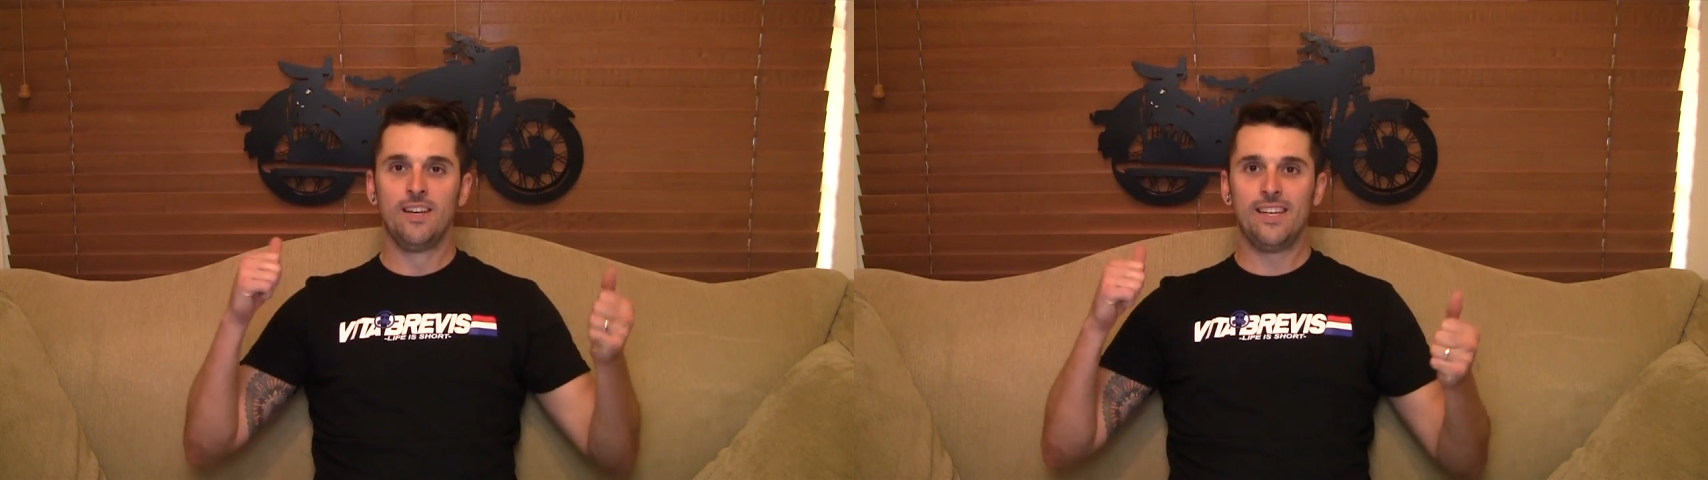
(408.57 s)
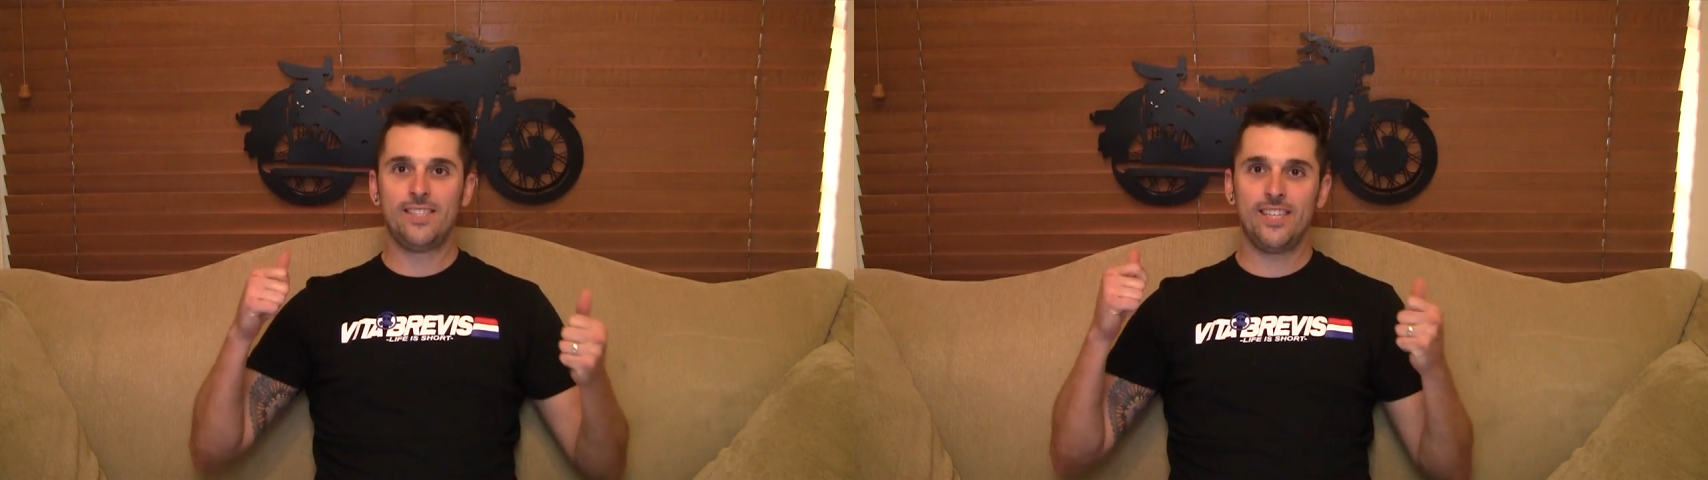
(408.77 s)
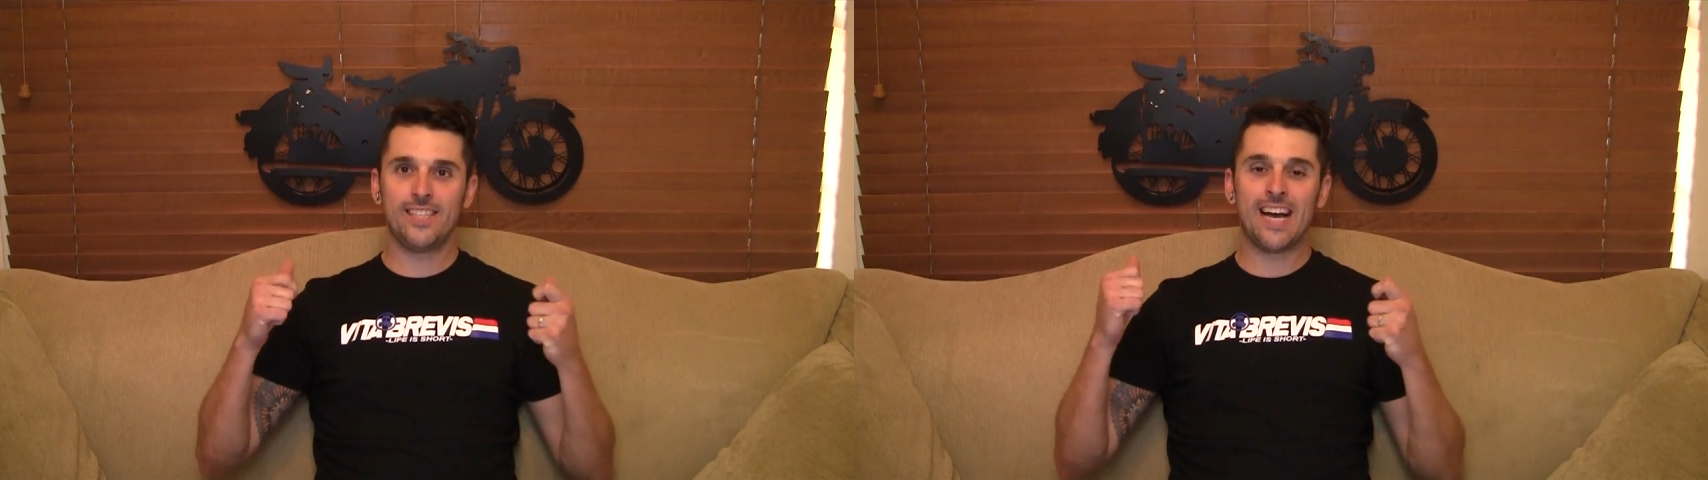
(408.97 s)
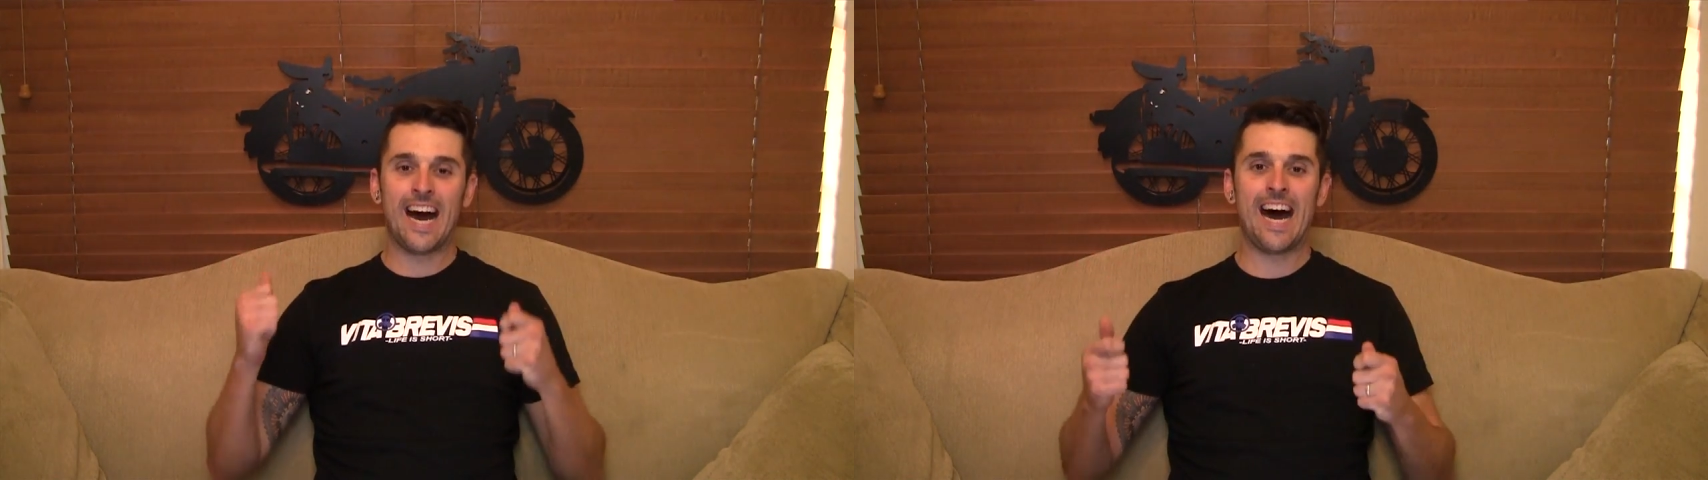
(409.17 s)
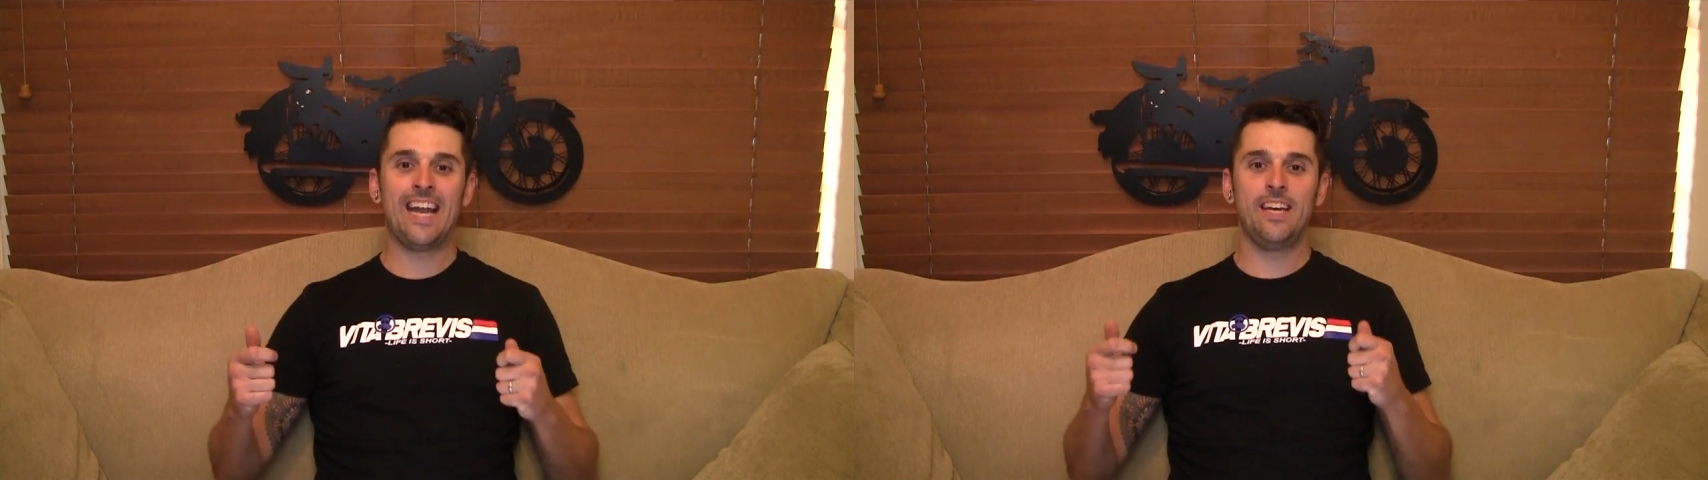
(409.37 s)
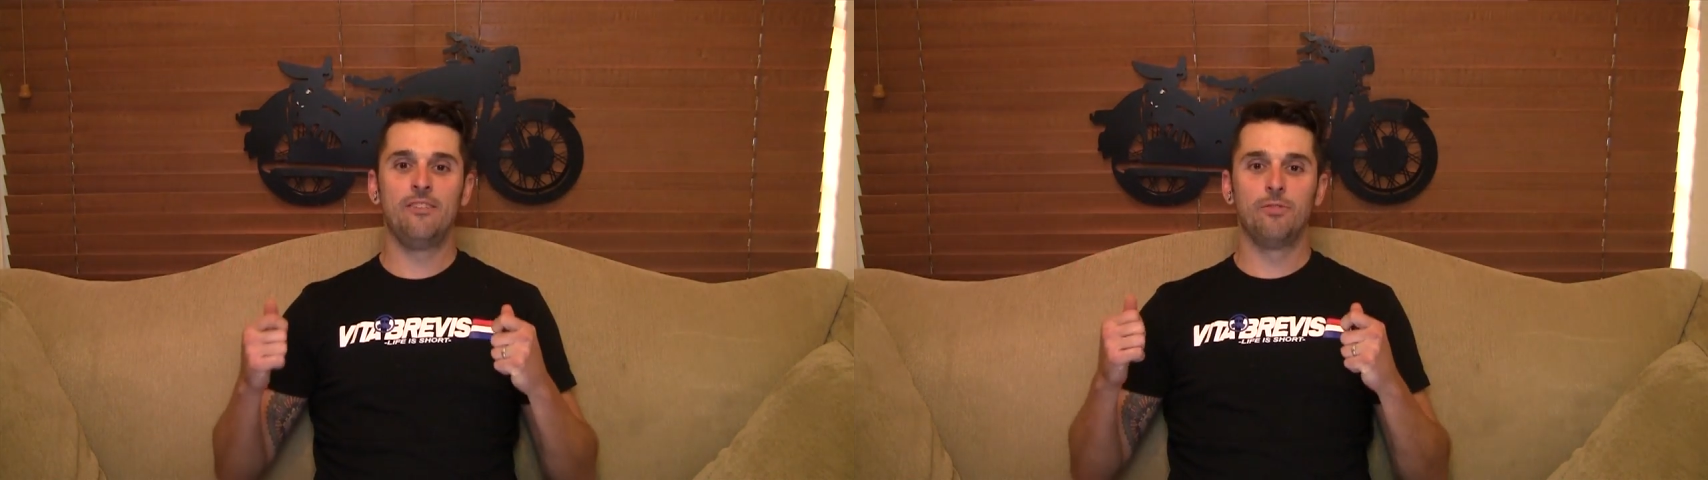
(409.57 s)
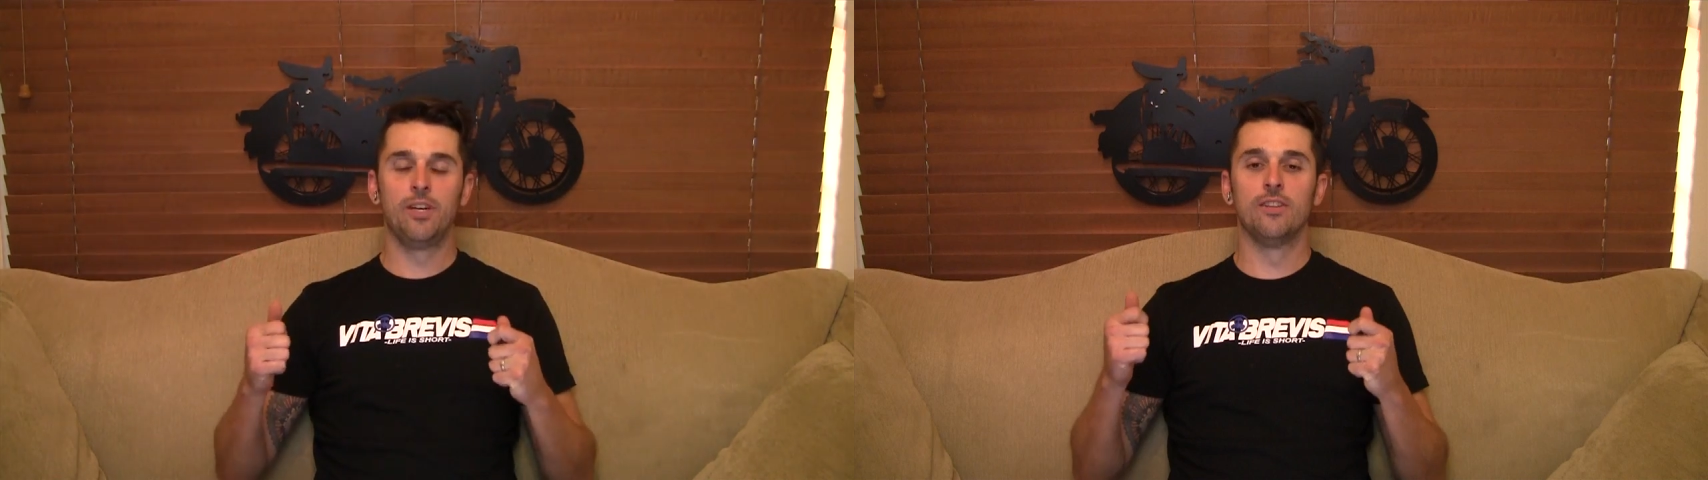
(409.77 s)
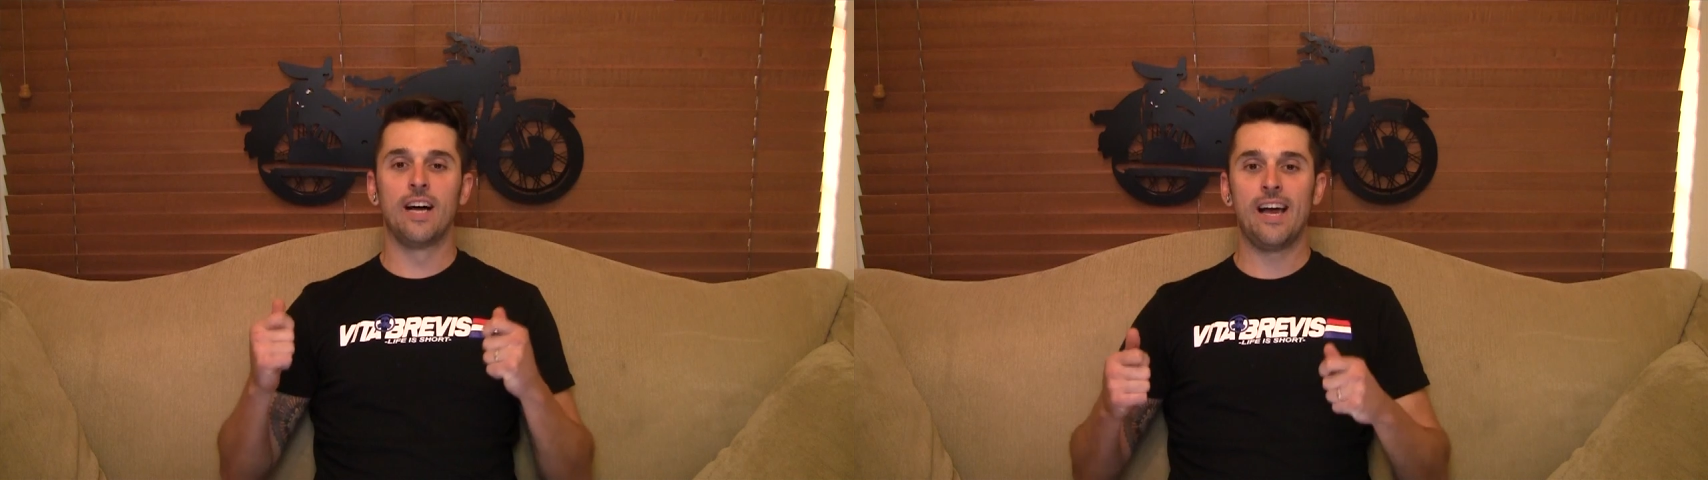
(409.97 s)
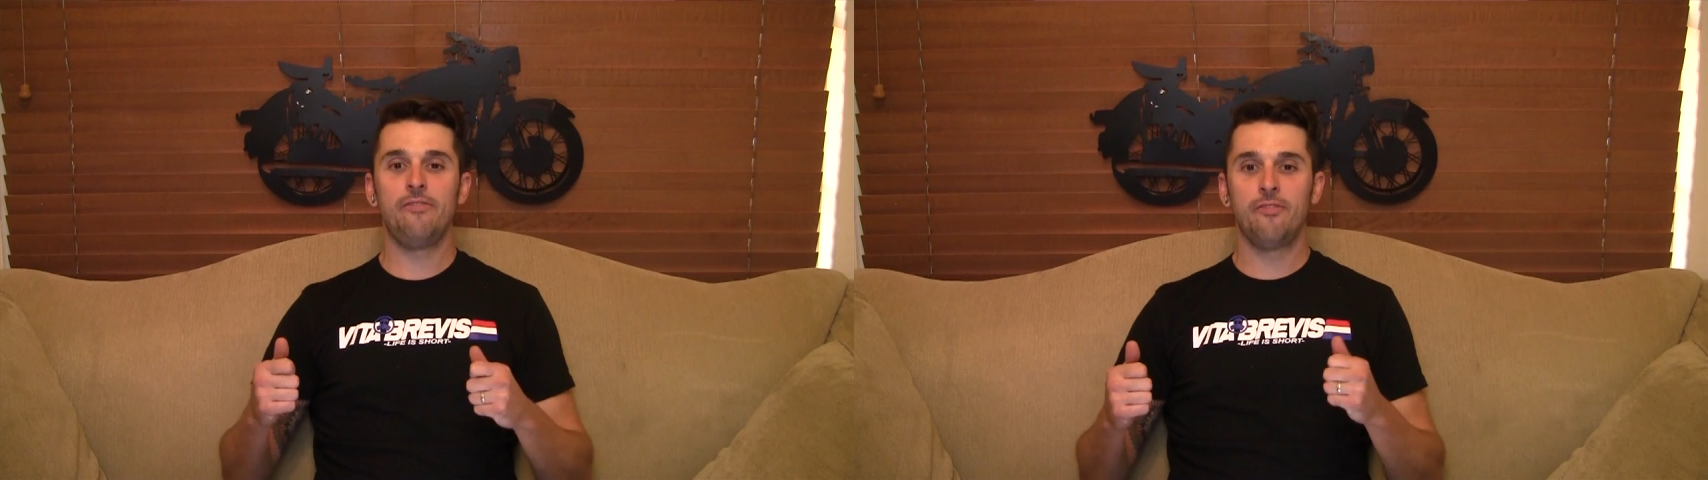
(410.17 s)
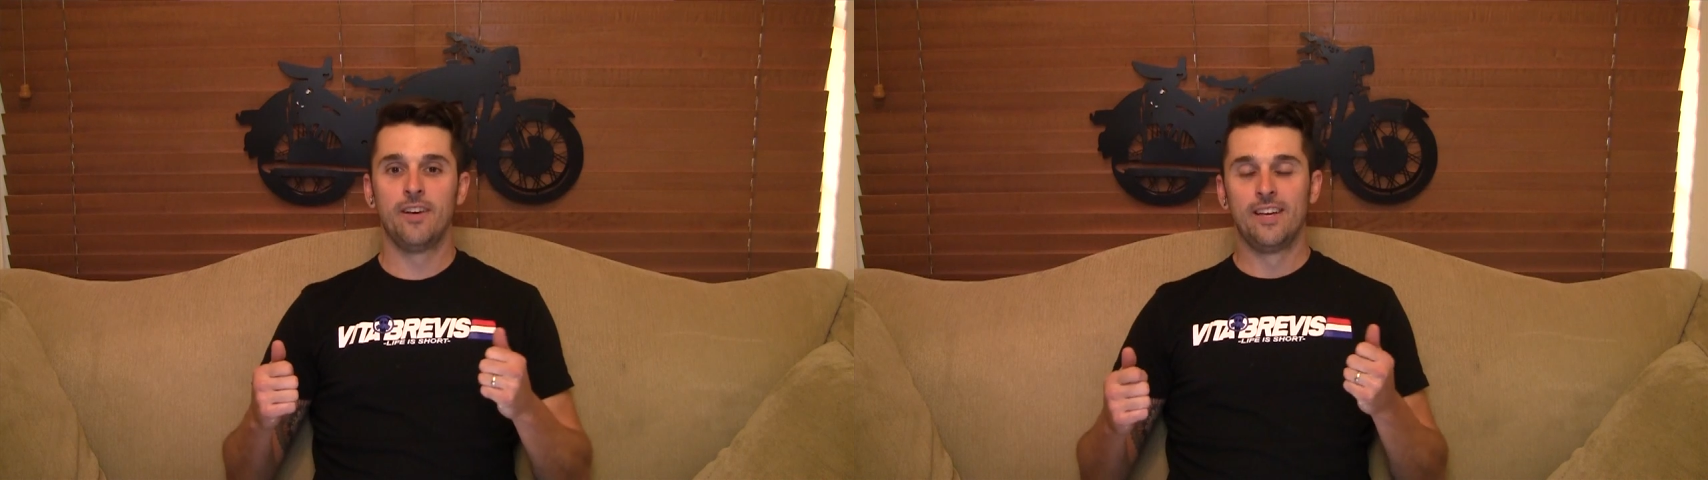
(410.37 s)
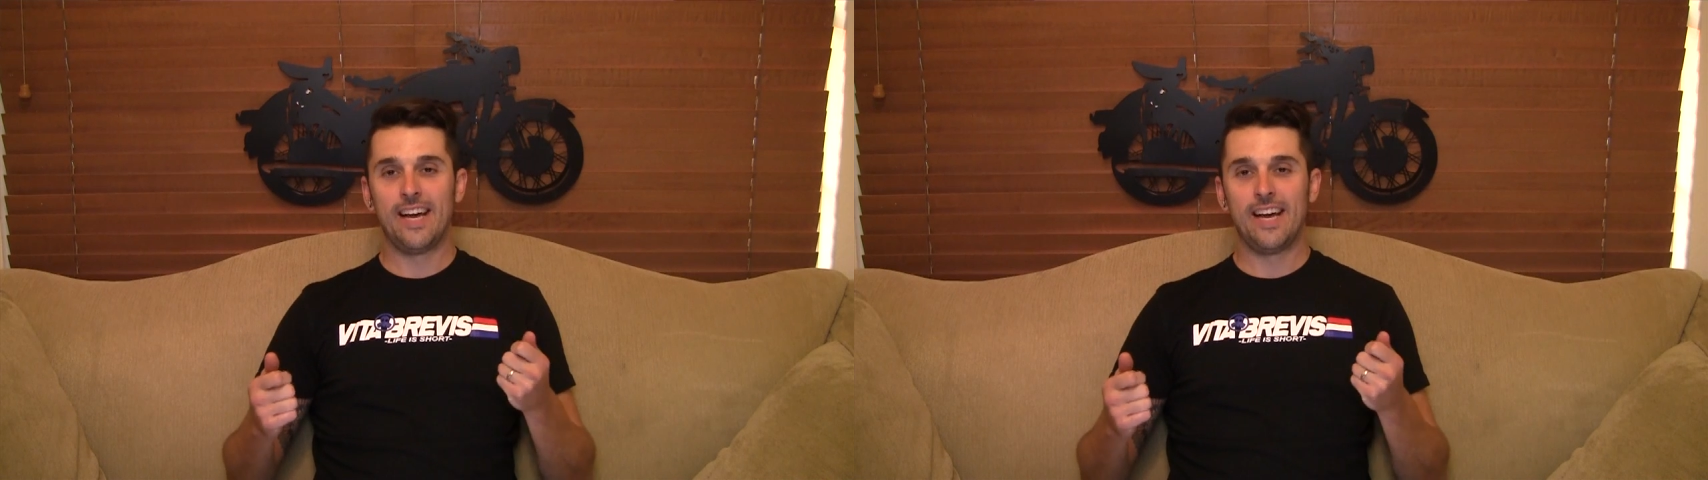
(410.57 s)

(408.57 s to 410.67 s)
Is she as hot in real life